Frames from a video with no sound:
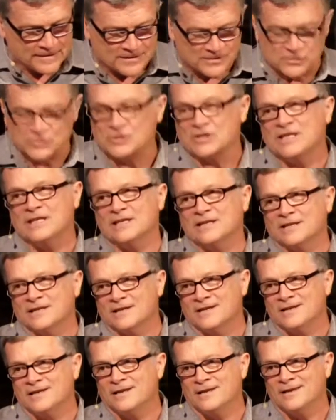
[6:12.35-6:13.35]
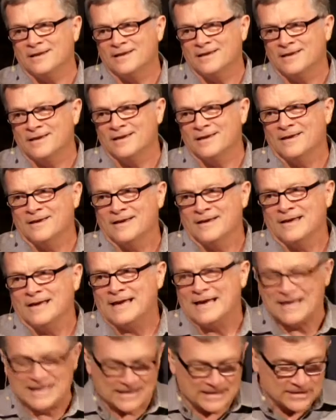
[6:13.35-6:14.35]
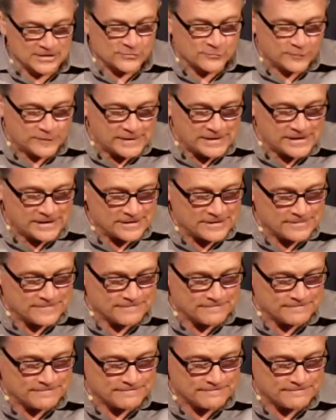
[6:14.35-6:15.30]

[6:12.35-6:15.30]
seated at his feet.